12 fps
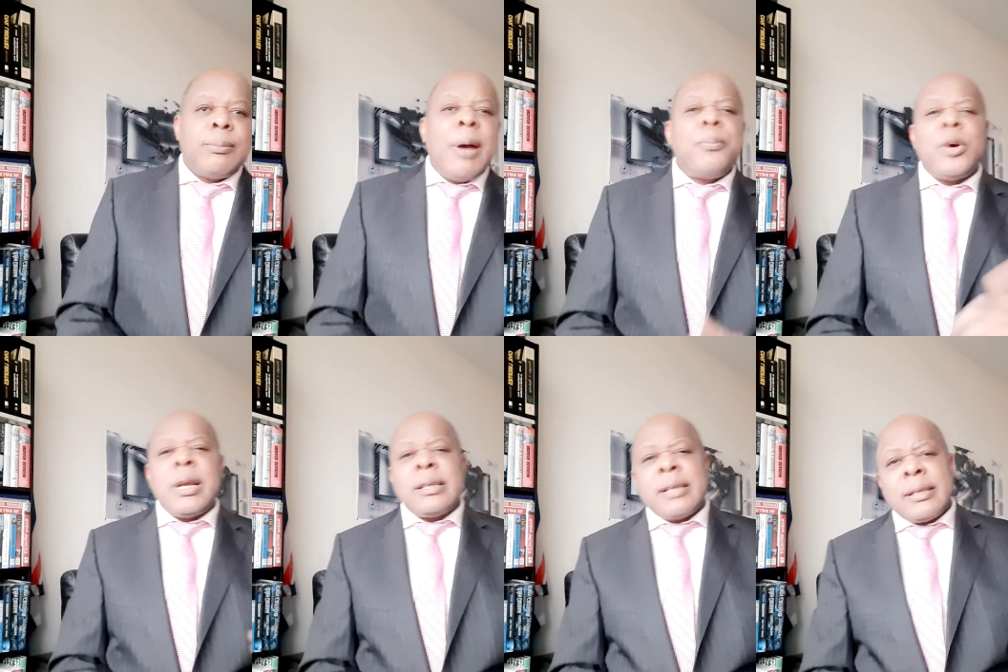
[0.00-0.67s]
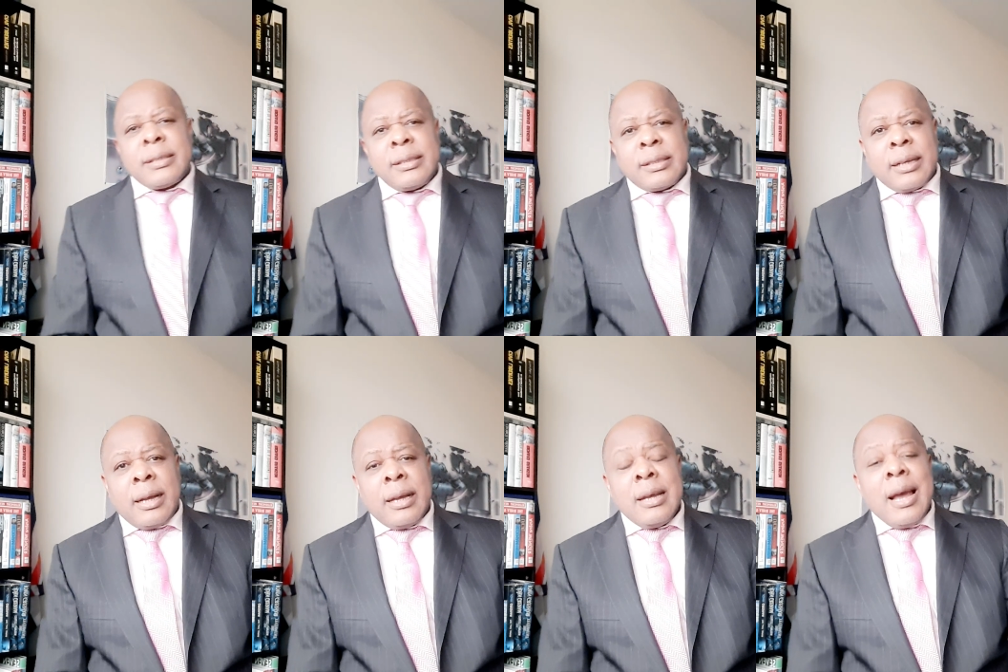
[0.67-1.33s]
My brothers and
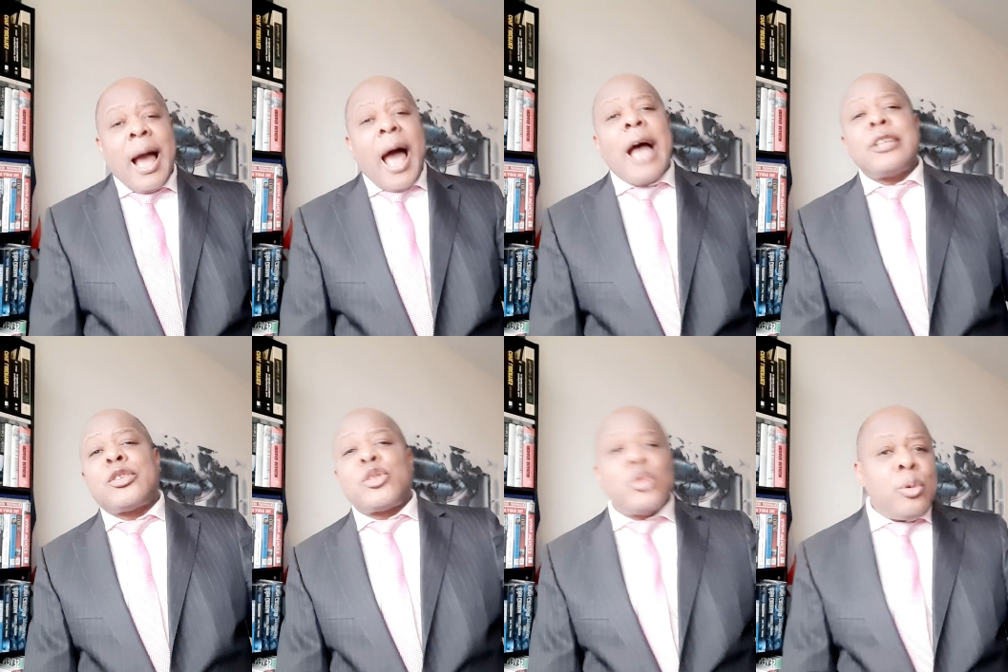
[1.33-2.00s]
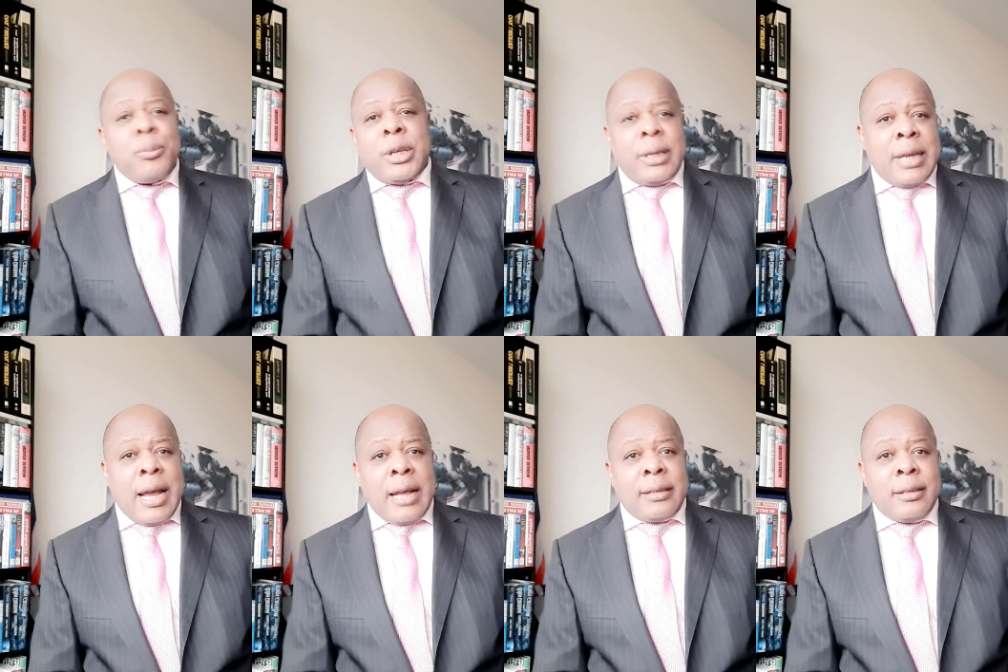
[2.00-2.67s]
sisters, assuming
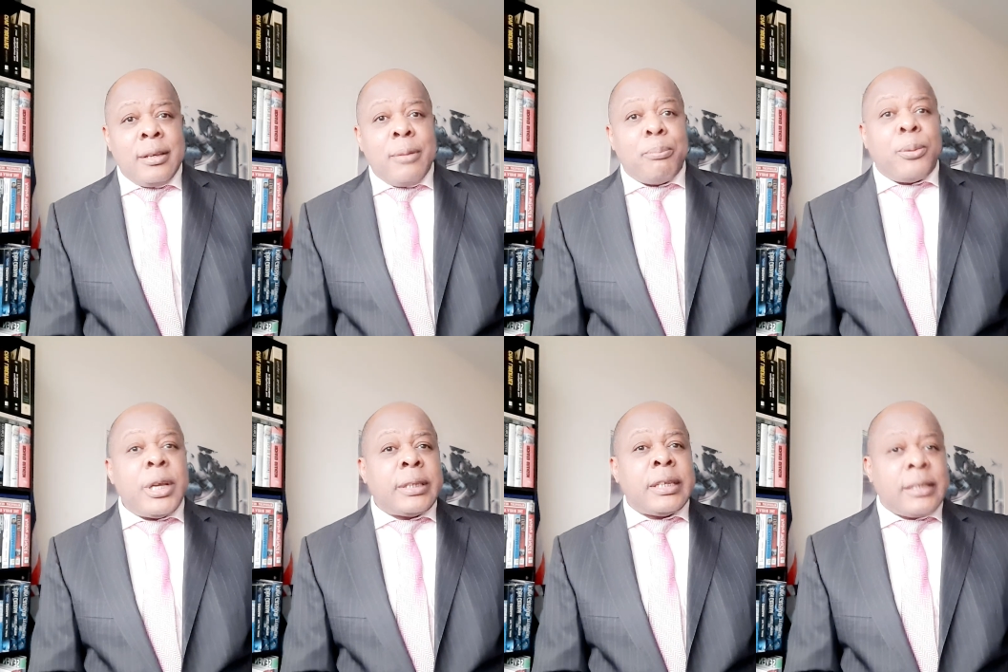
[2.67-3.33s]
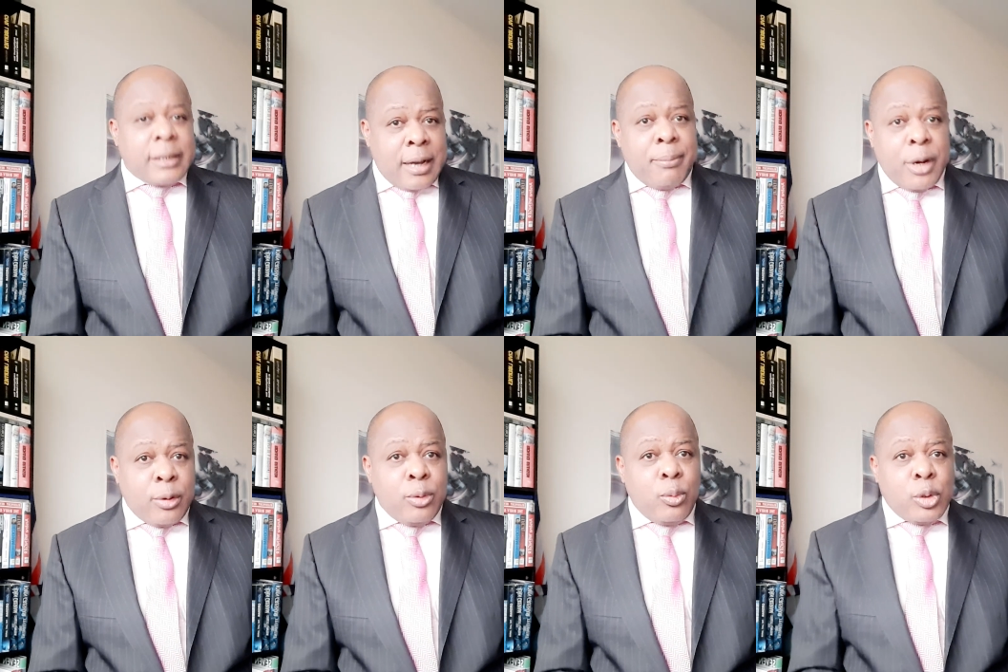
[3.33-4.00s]
that British
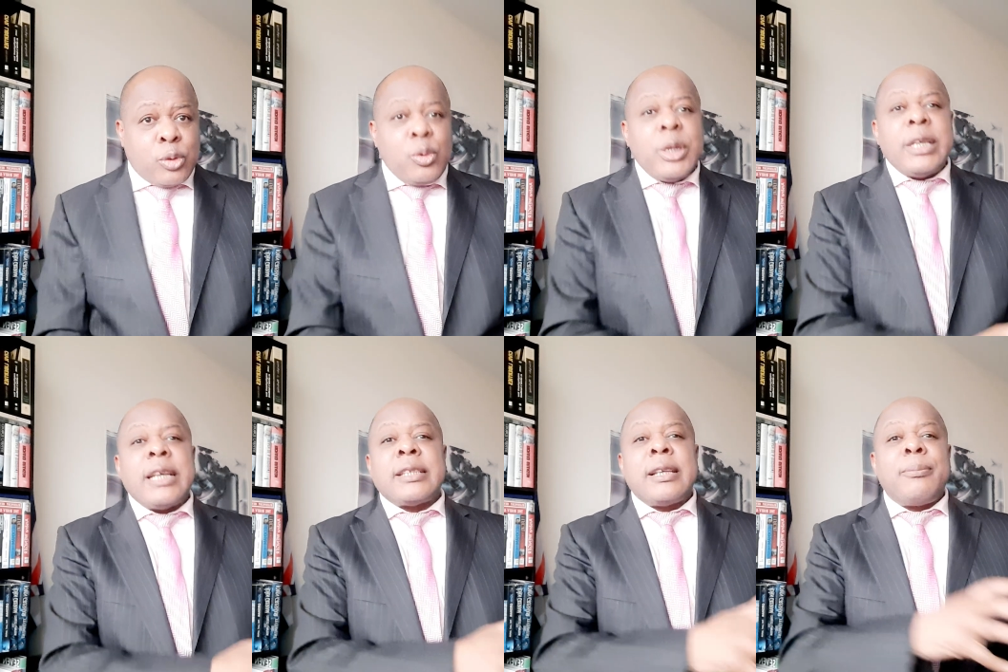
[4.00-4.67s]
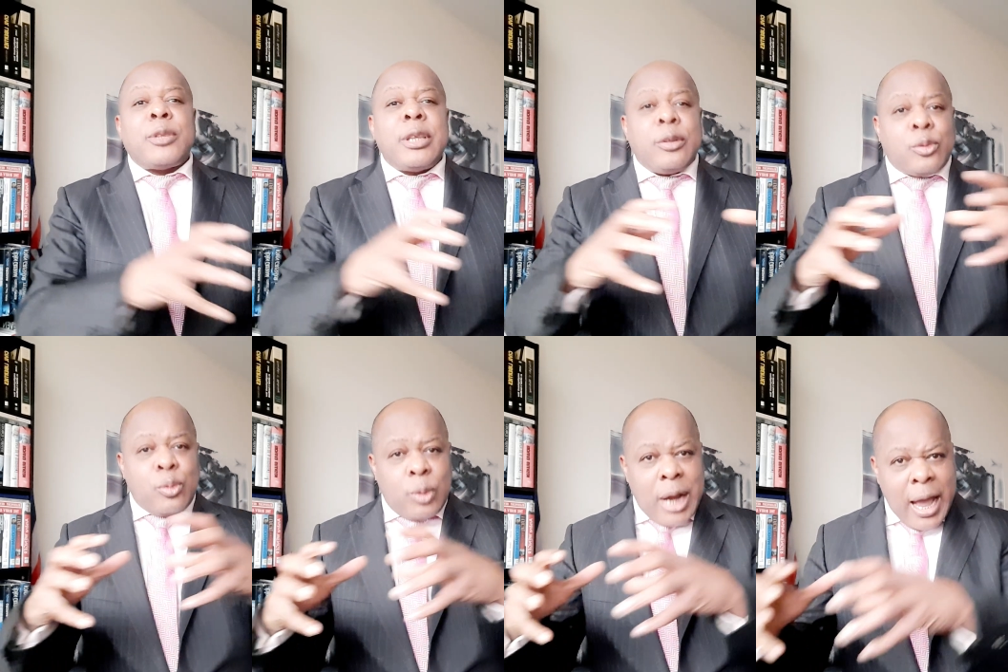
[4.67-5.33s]
Cameroon was doing the same
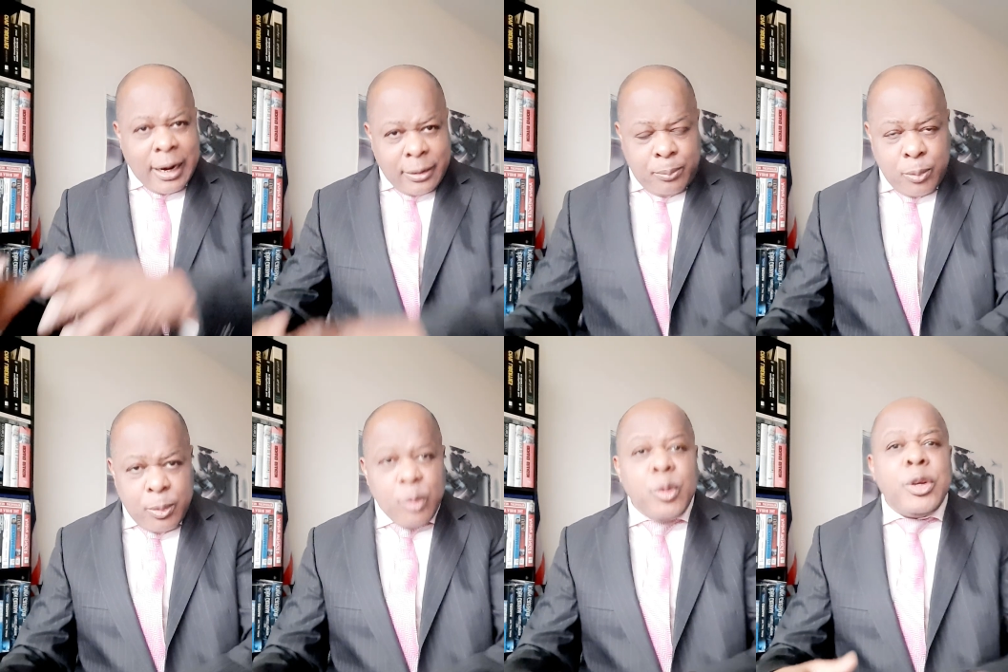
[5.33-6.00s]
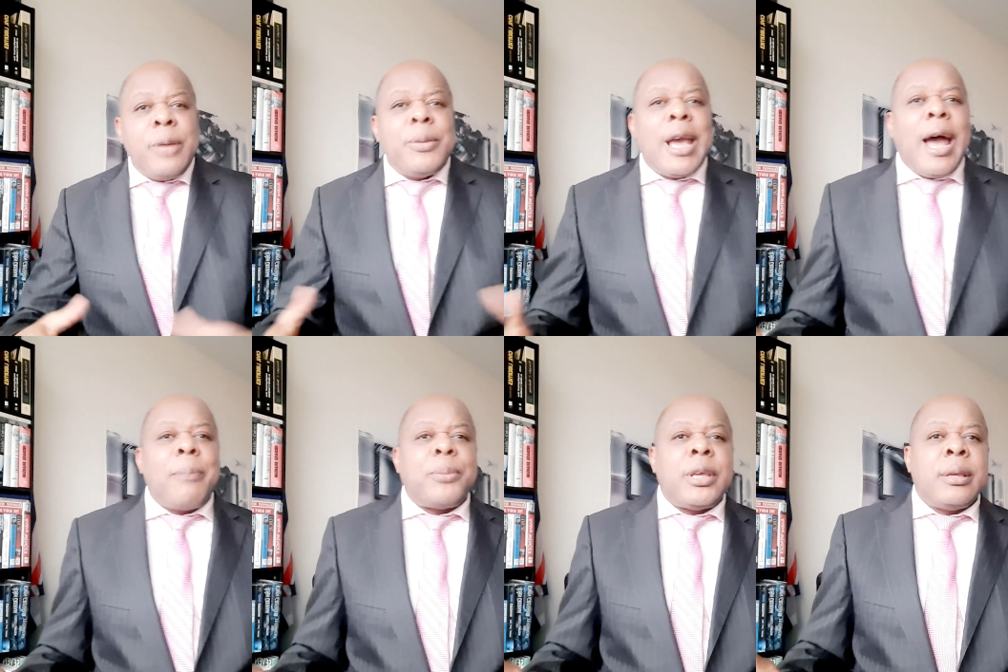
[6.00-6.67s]
thing to La République, would they be
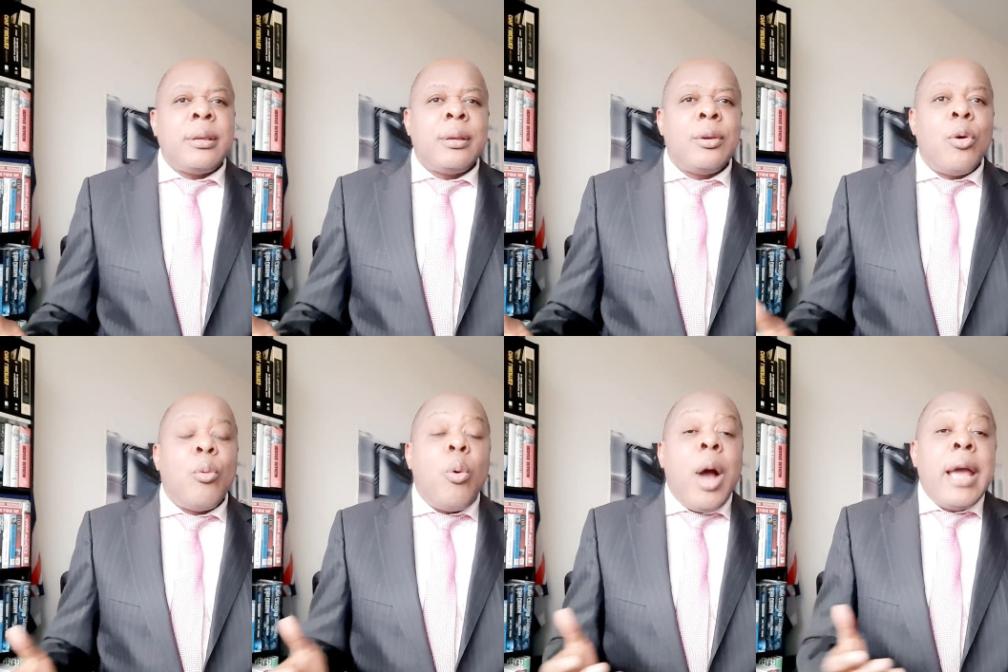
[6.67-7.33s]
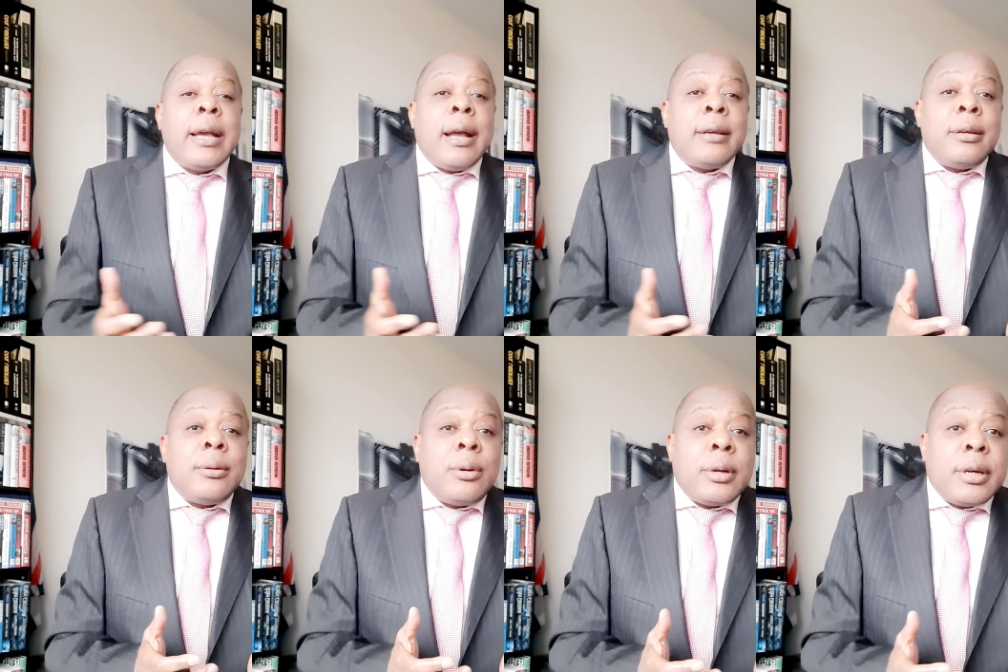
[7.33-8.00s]
happy? Why can
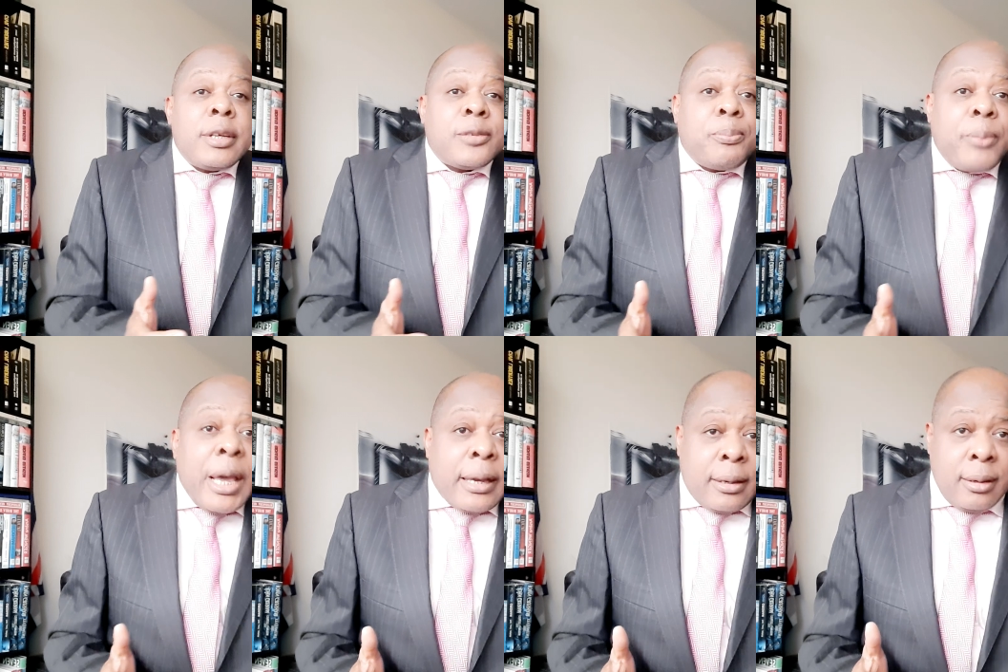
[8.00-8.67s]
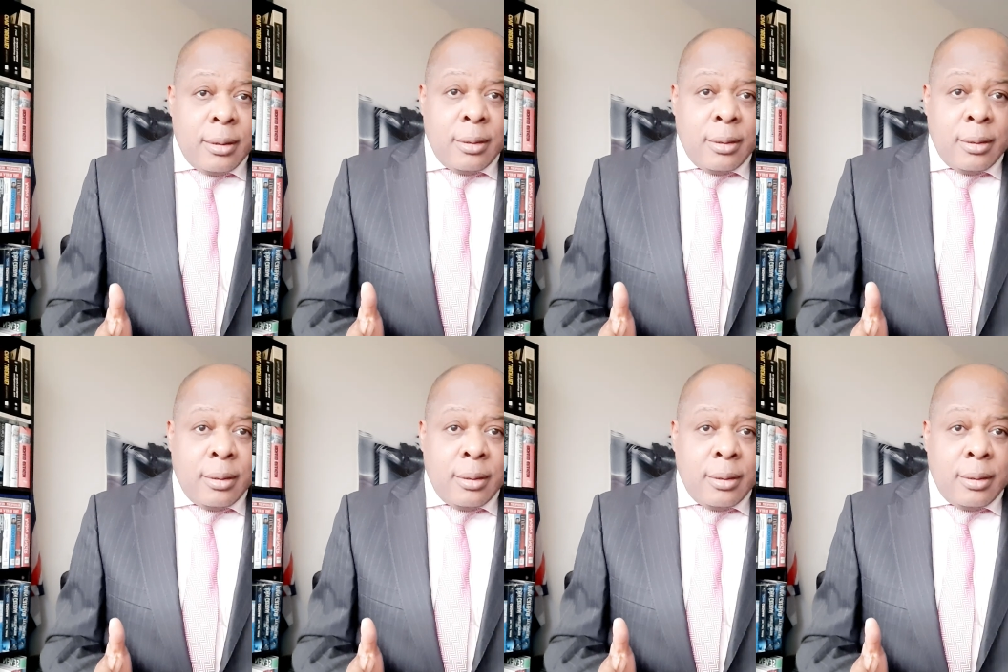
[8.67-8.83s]
they not respect